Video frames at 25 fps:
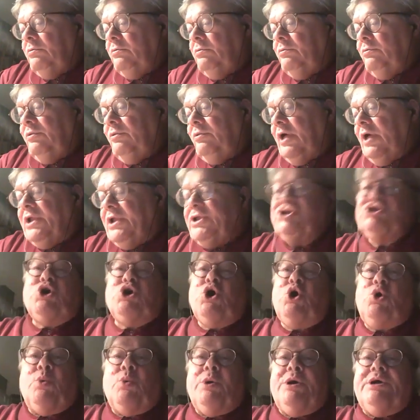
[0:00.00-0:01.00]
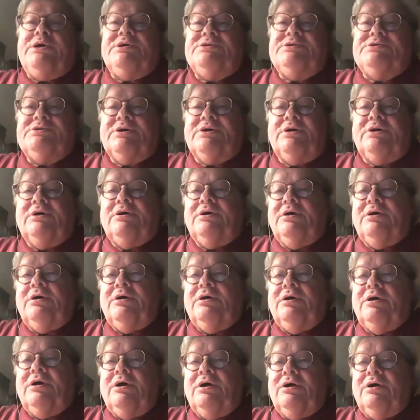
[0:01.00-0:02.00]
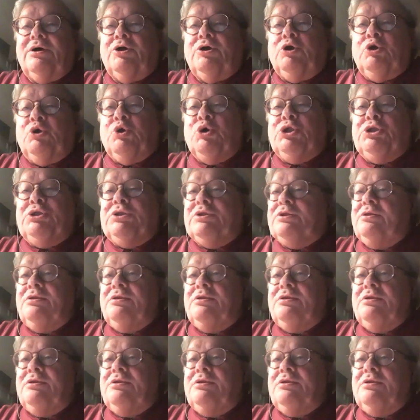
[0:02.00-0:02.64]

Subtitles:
that is always a good,